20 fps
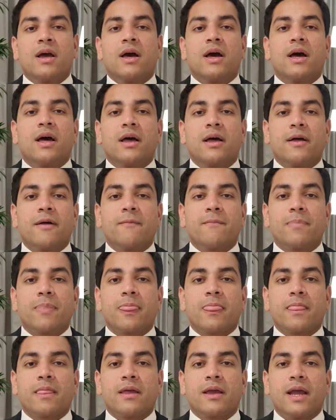
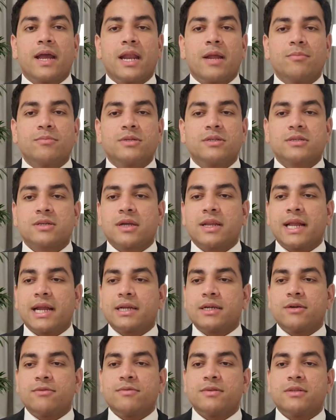And I'm just
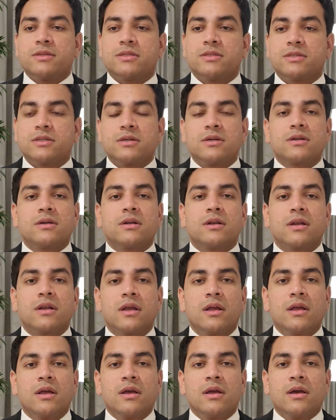connected with this circle
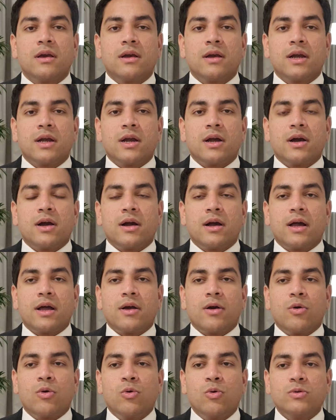
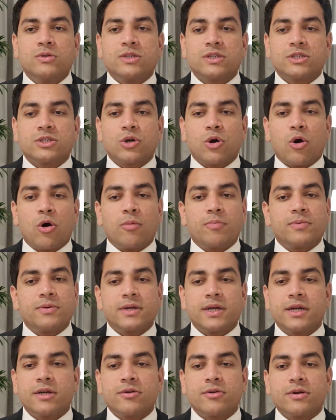who just
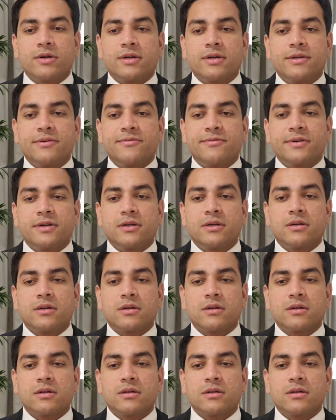operate on a different